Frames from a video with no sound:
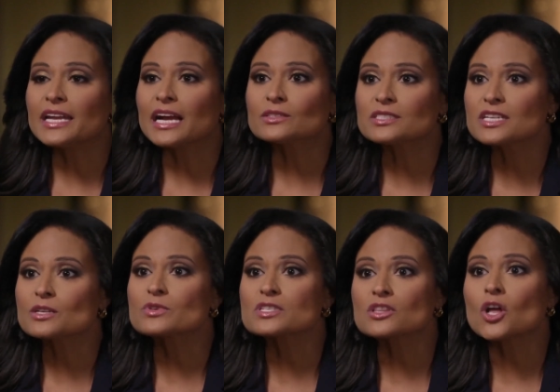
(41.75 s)
announced that he
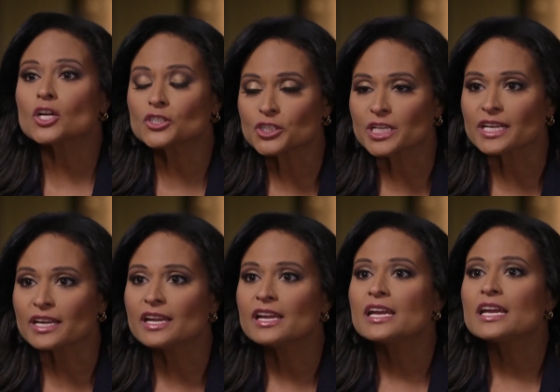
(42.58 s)
was launching
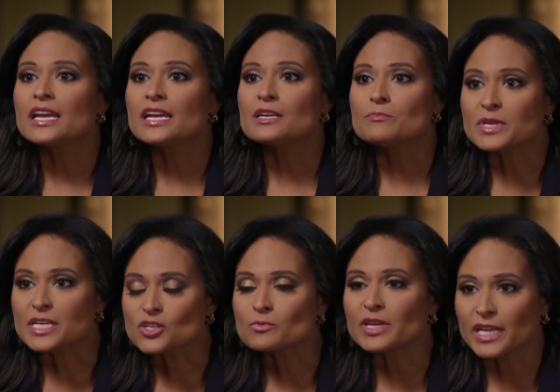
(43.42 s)
an
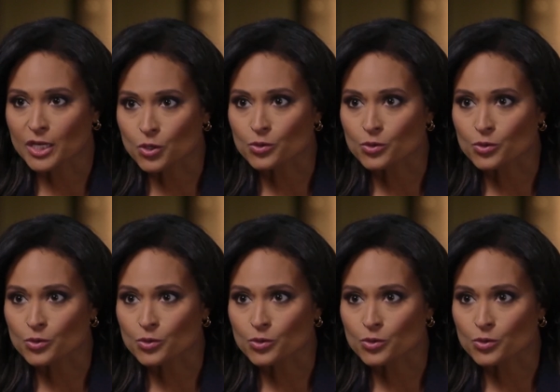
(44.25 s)
impeachment